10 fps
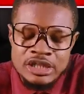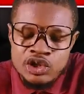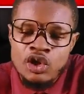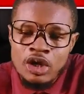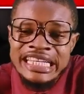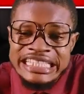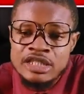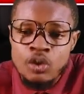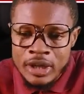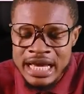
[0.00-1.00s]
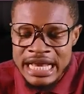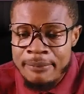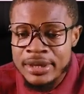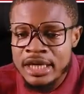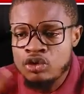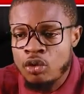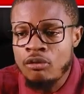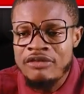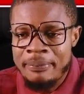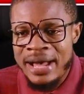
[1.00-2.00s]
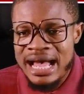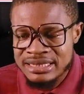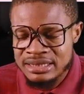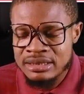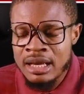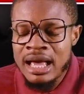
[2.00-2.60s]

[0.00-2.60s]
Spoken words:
solids together begin to move apart.